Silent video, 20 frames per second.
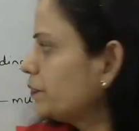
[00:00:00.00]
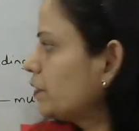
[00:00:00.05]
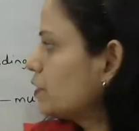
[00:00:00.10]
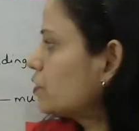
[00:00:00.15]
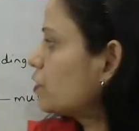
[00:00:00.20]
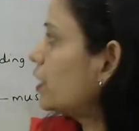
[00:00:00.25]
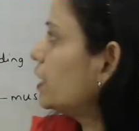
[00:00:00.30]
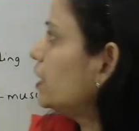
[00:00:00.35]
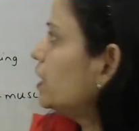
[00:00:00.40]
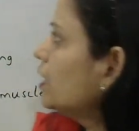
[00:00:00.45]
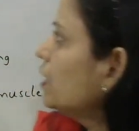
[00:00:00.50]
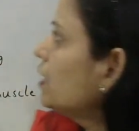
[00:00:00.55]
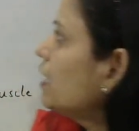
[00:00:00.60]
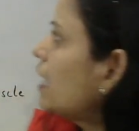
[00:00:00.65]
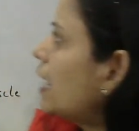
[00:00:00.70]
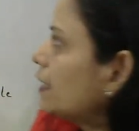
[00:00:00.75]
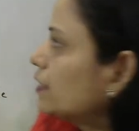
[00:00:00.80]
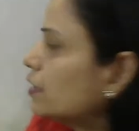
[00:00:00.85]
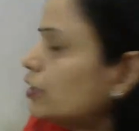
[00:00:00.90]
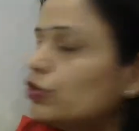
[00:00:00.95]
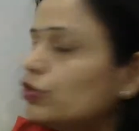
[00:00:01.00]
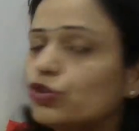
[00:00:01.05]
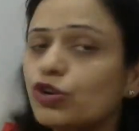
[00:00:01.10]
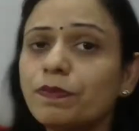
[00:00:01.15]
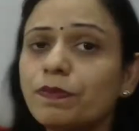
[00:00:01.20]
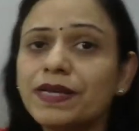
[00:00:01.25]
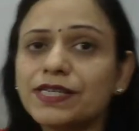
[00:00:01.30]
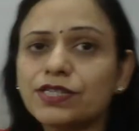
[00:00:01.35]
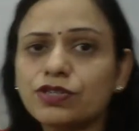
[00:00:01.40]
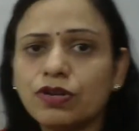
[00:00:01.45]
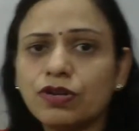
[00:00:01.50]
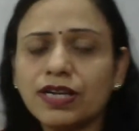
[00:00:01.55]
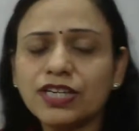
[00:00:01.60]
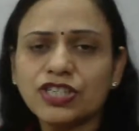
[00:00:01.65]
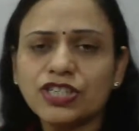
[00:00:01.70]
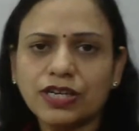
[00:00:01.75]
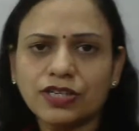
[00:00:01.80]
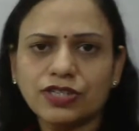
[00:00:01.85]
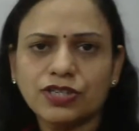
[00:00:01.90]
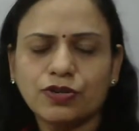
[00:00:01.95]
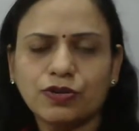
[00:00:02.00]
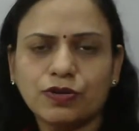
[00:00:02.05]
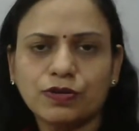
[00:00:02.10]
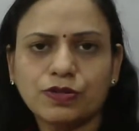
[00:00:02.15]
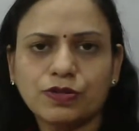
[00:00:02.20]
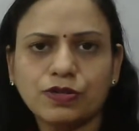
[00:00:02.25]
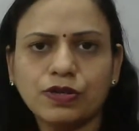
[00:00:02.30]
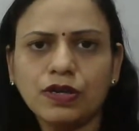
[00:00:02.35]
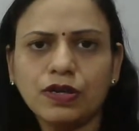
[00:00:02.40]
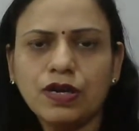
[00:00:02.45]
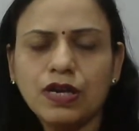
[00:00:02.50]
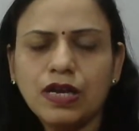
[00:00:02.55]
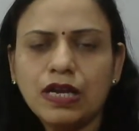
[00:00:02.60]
sorry, at the neuromuscular junction also,